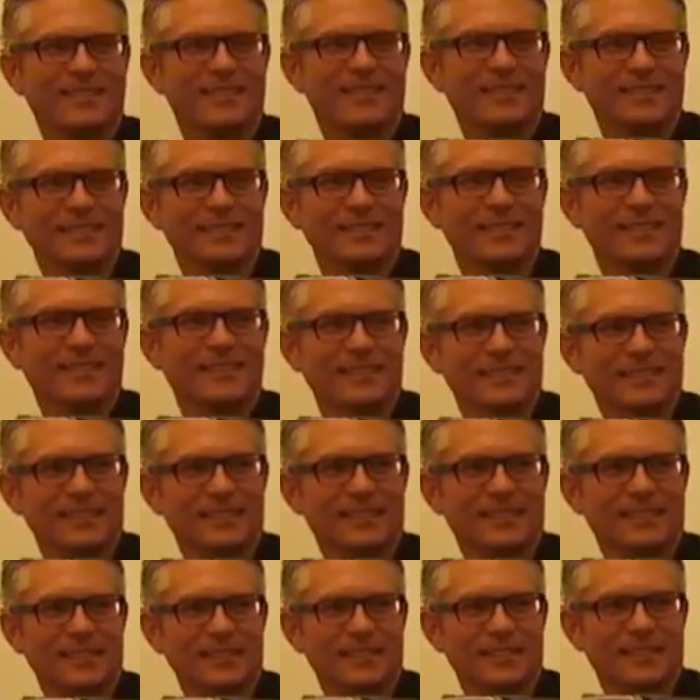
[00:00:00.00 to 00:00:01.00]
Easter.
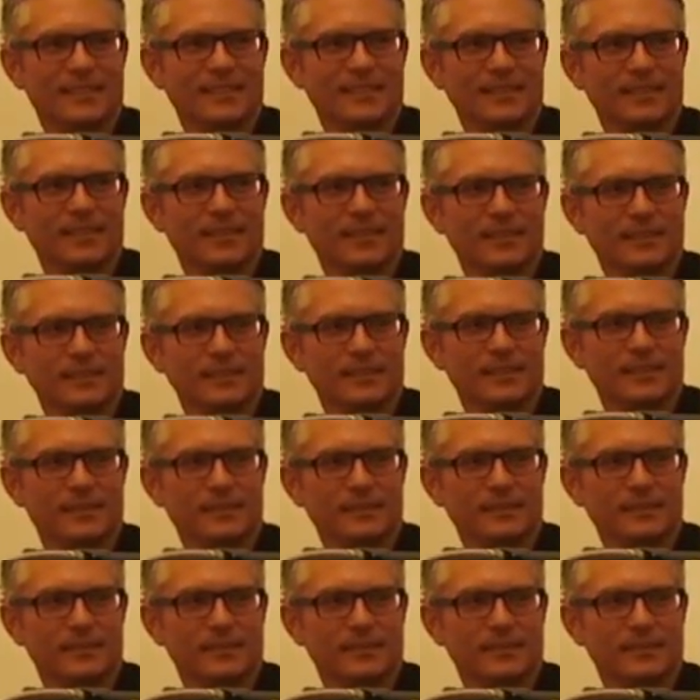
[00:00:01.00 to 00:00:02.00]
Let's, tell,
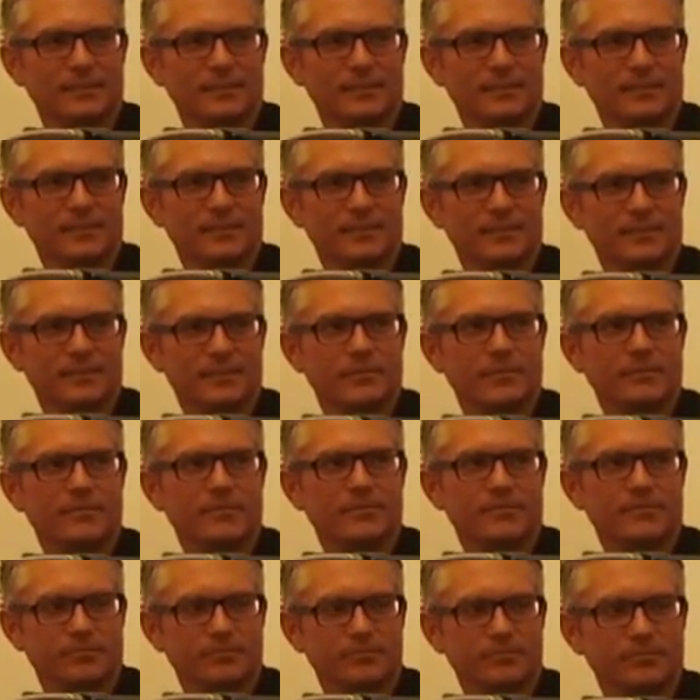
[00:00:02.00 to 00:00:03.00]
let's talk about the themes.
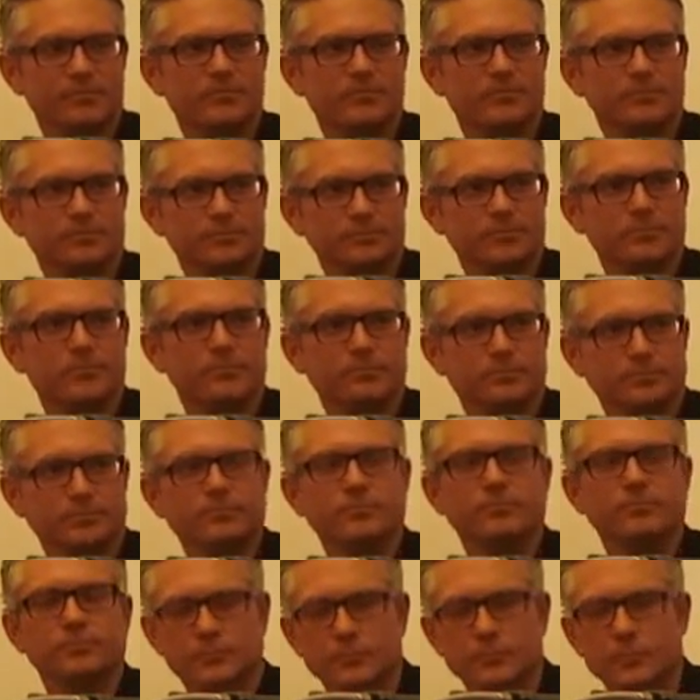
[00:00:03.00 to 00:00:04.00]
Did I hit the themes
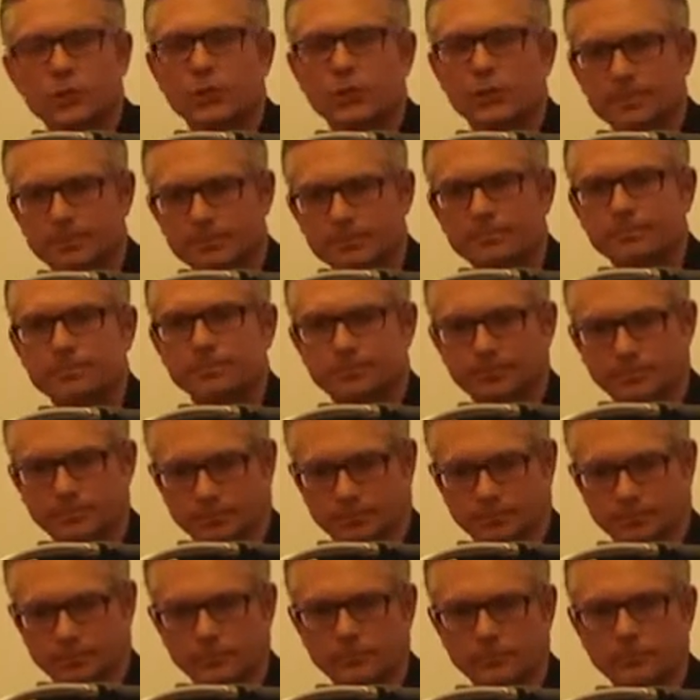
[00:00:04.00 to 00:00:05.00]
right? Com regret,
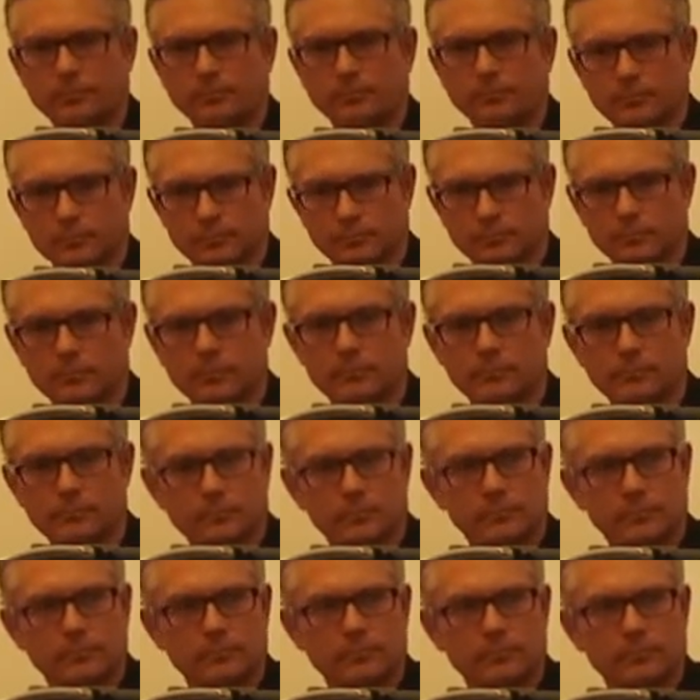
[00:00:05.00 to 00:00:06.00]
complicity. Did I,
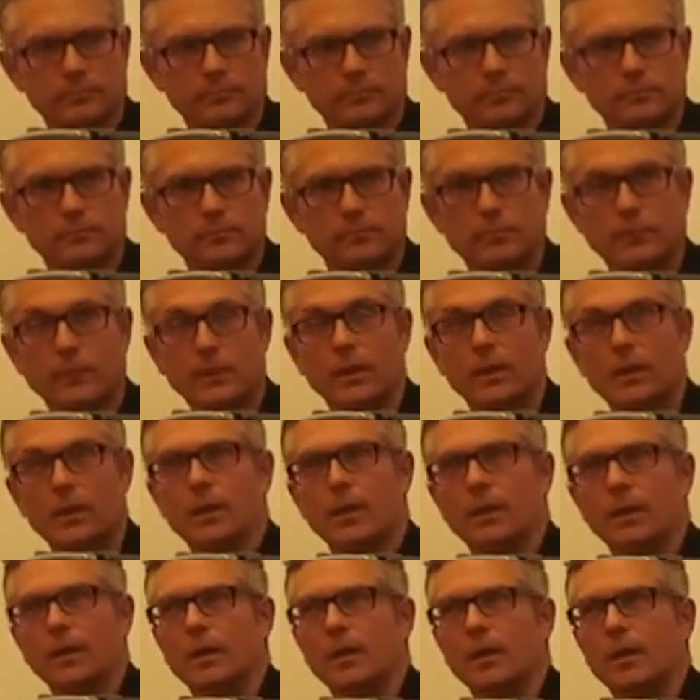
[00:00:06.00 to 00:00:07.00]
is there anything I missed?
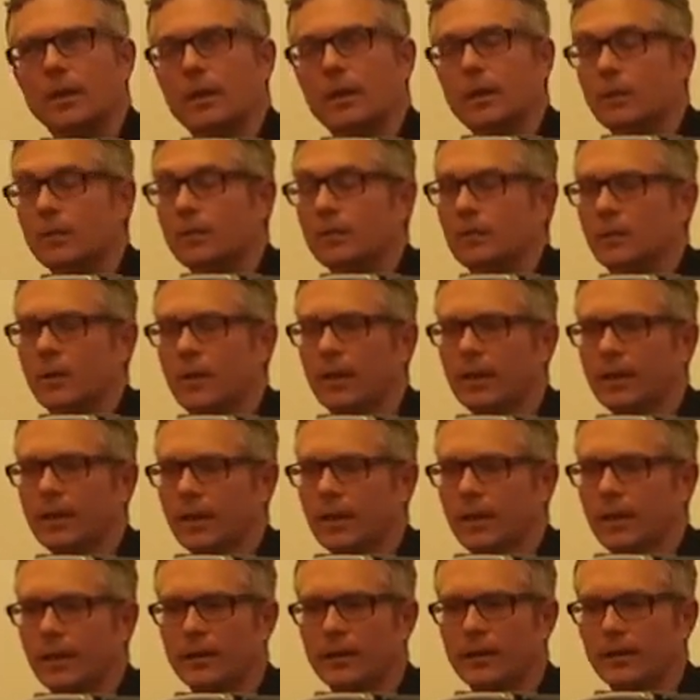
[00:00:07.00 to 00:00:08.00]
Oh, I
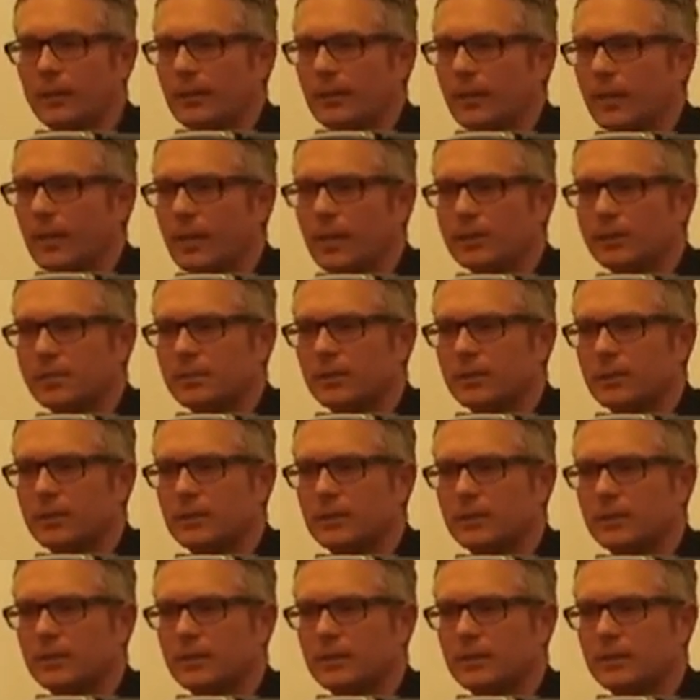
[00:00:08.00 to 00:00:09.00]
don't know. I'm the last
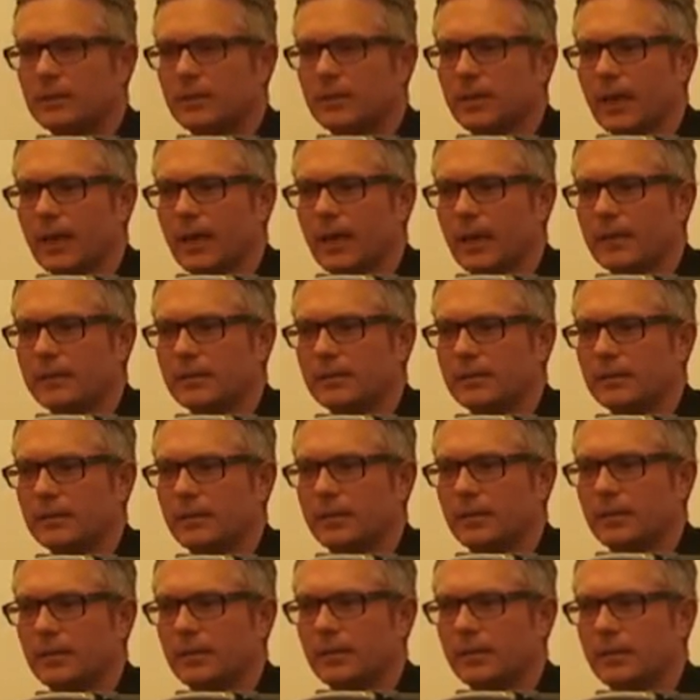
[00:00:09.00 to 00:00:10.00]
one to, to
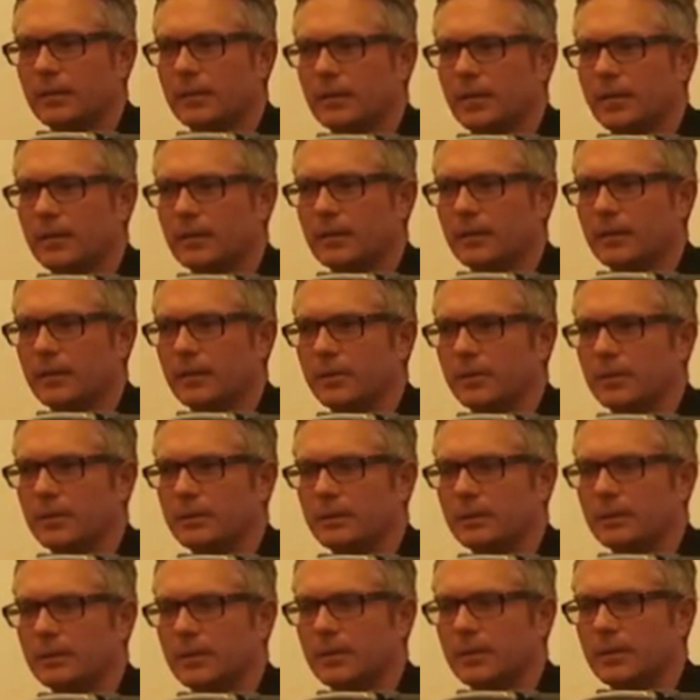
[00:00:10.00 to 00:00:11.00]
ask. Uh, I, you know,
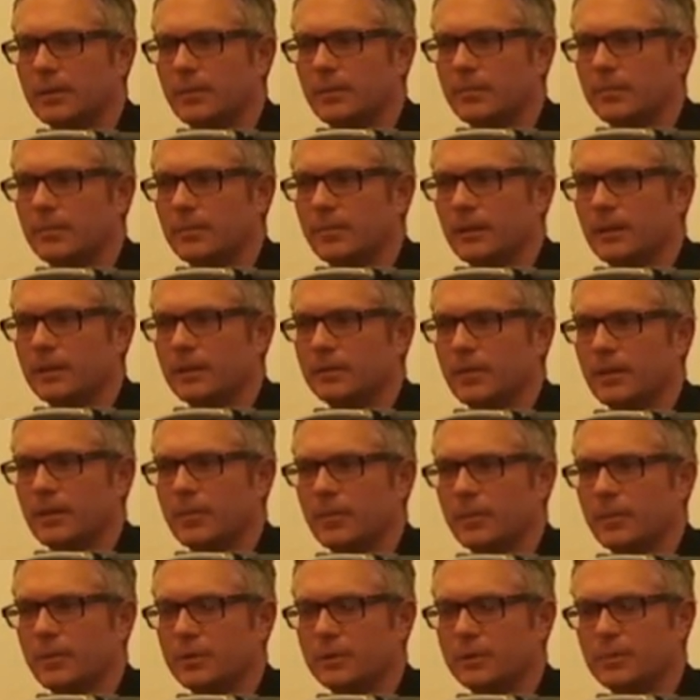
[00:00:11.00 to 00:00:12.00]
it's um, it,
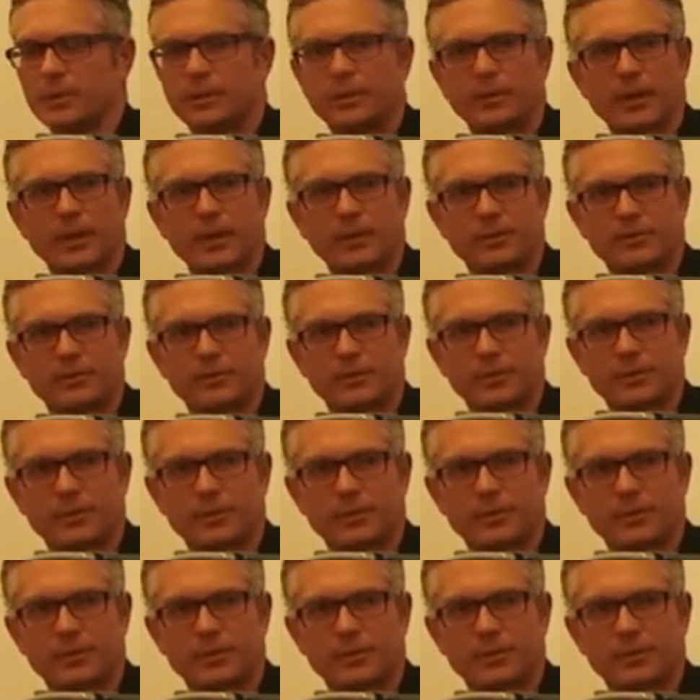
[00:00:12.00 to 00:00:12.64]
that book has been around